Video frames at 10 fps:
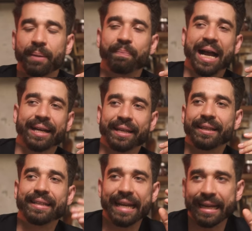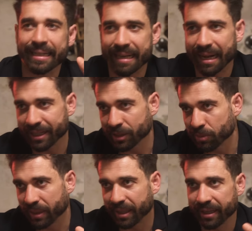back in the day, Italians
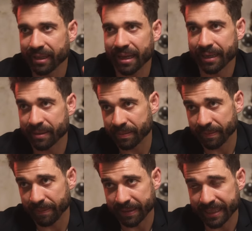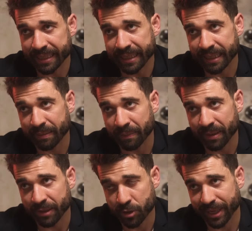would think that
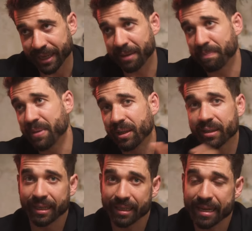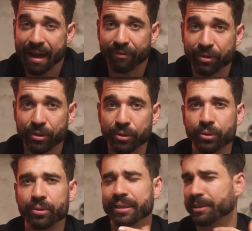drinking milk in the
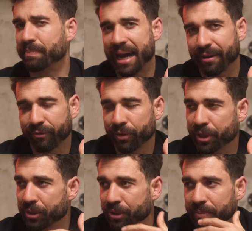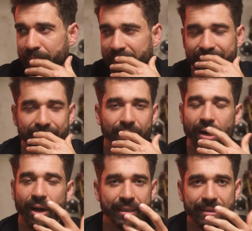afternoon is bad for you. But
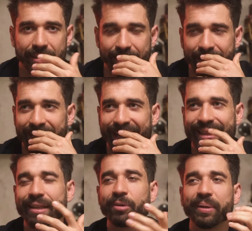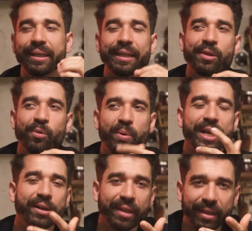honestly, I think really the
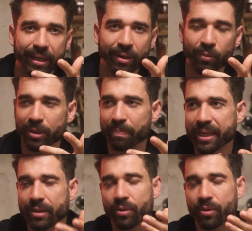weird thing would be